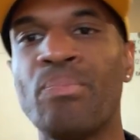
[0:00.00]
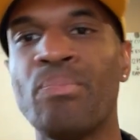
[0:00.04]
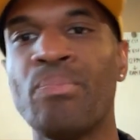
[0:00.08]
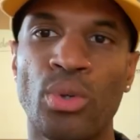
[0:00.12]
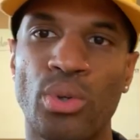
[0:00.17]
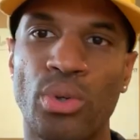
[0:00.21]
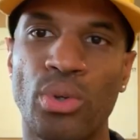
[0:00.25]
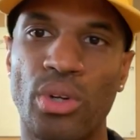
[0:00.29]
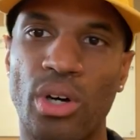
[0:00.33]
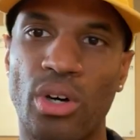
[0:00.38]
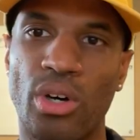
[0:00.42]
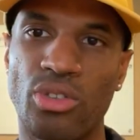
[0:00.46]

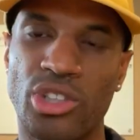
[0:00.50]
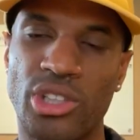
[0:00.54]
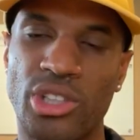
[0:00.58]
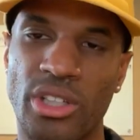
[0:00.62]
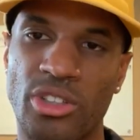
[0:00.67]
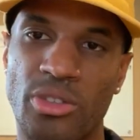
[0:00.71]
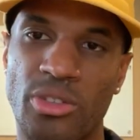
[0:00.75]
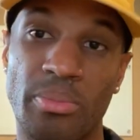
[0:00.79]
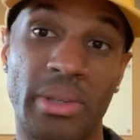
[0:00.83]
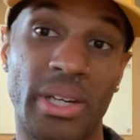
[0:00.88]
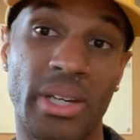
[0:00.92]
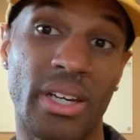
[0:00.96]
you know,
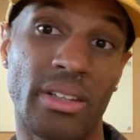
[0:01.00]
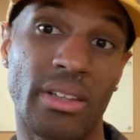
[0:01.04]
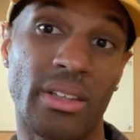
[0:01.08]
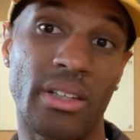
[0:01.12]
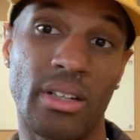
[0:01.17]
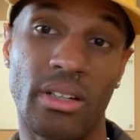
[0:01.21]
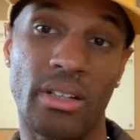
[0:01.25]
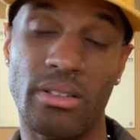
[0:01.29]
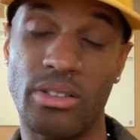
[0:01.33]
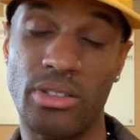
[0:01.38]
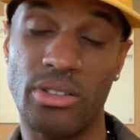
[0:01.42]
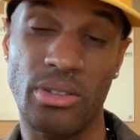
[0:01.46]
just being
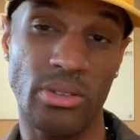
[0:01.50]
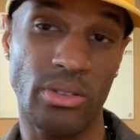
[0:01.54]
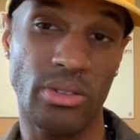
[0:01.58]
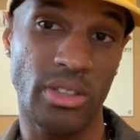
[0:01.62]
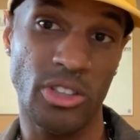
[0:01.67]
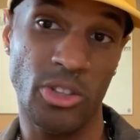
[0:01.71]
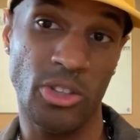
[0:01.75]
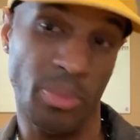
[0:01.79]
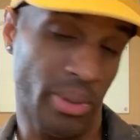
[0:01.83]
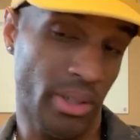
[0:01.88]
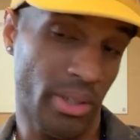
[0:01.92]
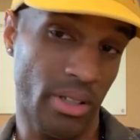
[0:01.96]
their
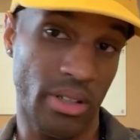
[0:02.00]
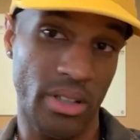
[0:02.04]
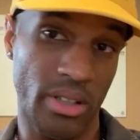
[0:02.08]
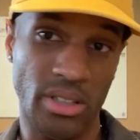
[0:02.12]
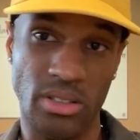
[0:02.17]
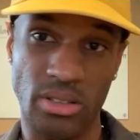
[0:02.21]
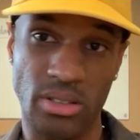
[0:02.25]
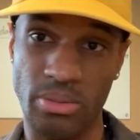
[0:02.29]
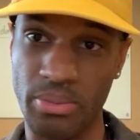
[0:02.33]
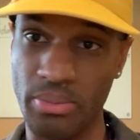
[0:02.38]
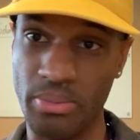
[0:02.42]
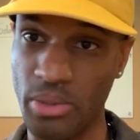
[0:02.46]
truest,
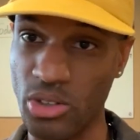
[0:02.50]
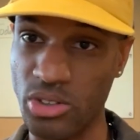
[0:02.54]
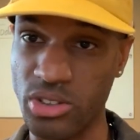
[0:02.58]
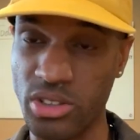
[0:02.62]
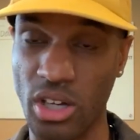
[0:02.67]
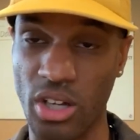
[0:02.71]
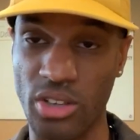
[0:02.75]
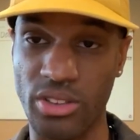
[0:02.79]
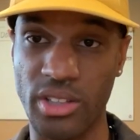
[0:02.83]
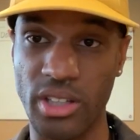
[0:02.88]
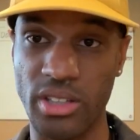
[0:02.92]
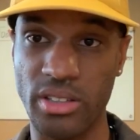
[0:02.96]
purest, most
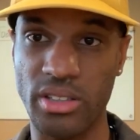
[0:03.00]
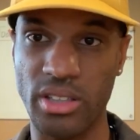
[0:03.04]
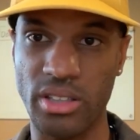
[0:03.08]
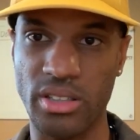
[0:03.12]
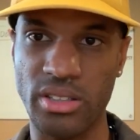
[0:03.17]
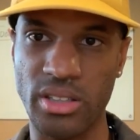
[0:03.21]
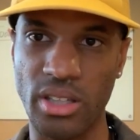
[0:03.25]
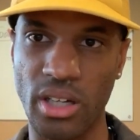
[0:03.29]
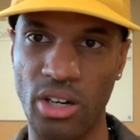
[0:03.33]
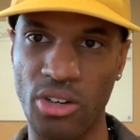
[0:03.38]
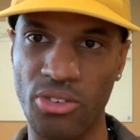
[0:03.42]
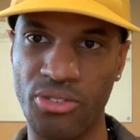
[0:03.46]
authentic
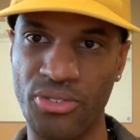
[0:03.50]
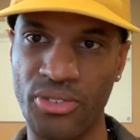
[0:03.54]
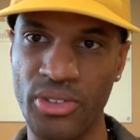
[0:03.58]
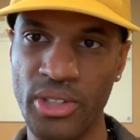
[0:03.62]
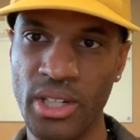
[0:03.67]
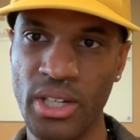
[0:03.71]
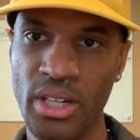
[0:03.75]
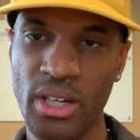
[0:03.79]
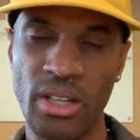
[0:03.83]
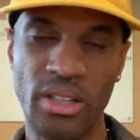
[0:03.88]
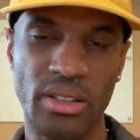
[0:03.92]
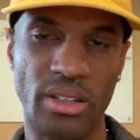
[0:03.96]
self
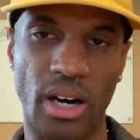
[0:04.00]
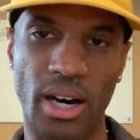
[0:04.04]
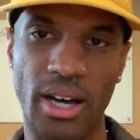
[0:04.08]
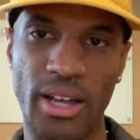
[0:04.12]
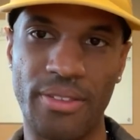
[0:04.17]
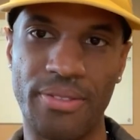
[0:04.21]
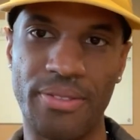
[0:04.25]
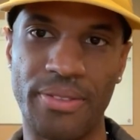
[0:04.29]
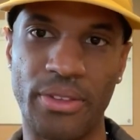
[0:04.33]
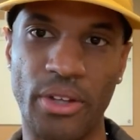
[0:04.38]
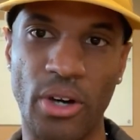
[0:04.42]
uh,